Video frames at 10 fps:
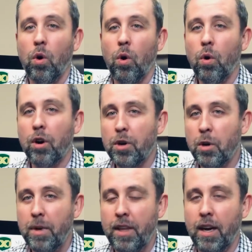Or it
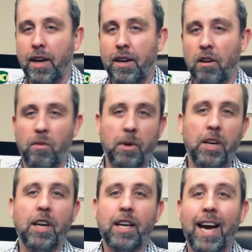could be the idea of I'm going to
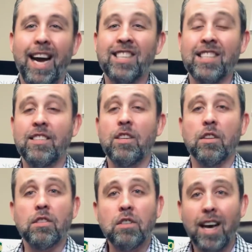go to cash and sit on
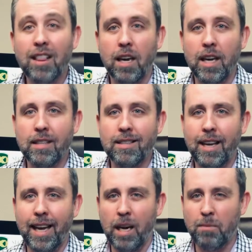the sidelines
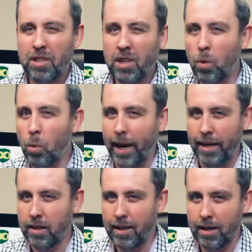and I'm just going to wait
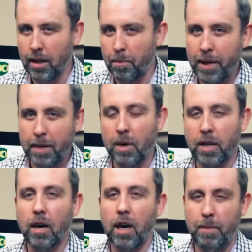and kind of pick my
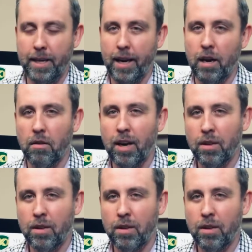timing out, right?